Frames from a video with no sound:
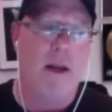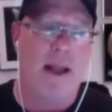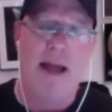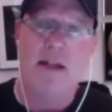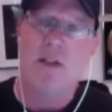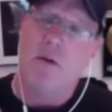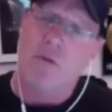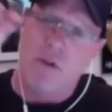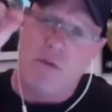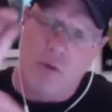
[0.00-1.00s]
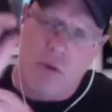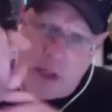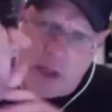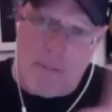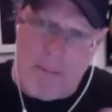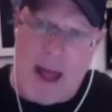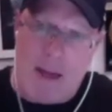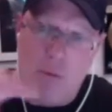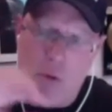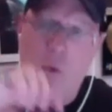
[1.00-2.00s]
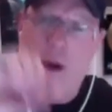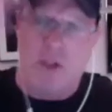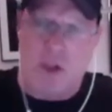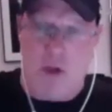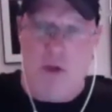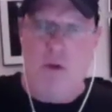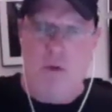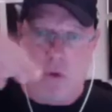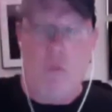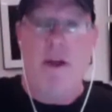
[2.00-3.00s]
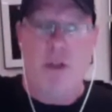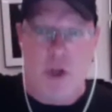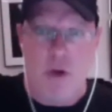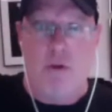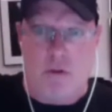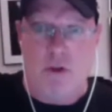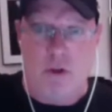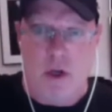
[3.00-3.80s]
Laxelv, which if you look at a map, Norway's huge.